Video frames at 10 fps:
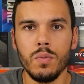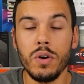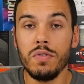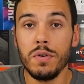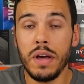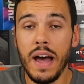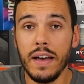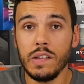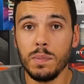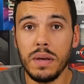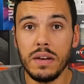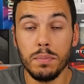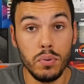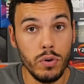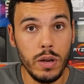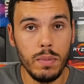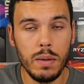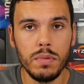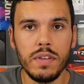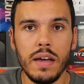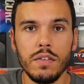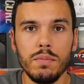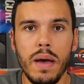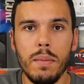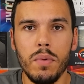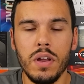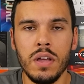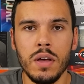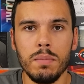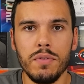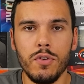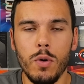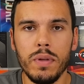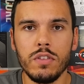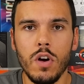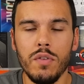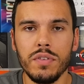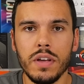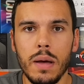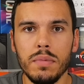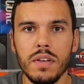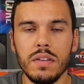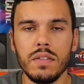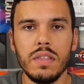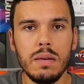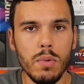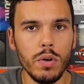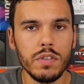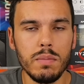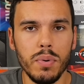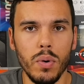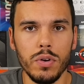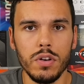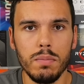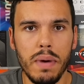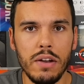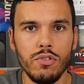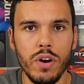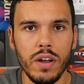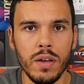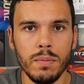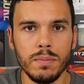When reviewing a high-speed premium set of memory, performance often comes in as the most important metric.